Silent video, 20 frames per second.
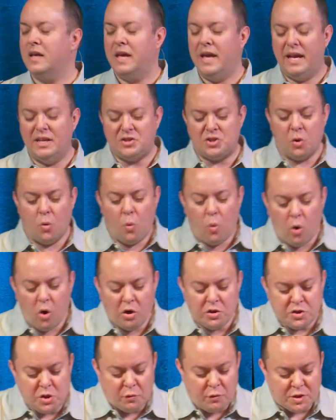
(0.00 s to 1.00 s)
And so
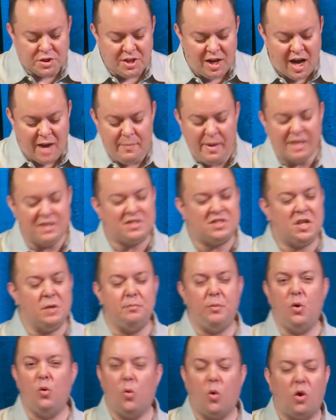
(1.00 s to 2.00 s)
words over time, and
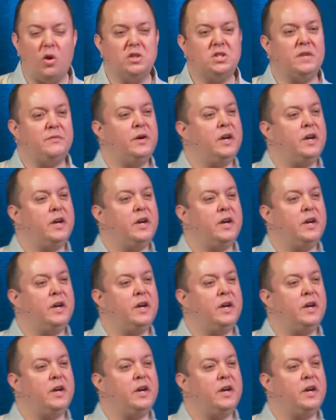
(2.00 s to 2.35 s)
simple words of